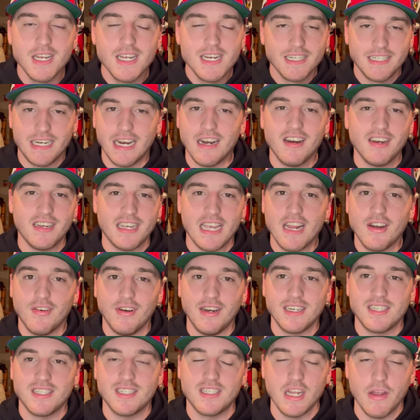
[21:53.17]
Derrick Henry
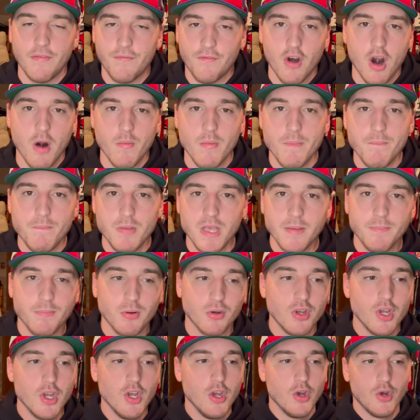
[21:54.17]
stiff-arming people.
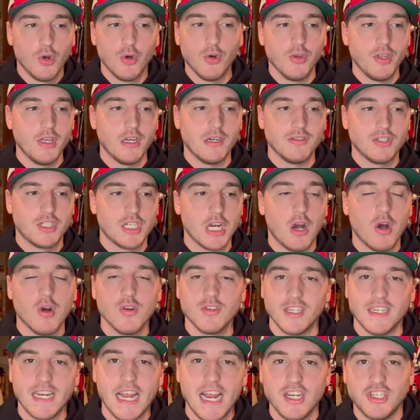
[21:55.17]
Julio Jones
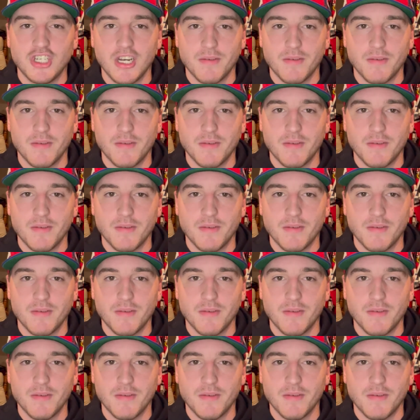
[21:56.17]
and A.J.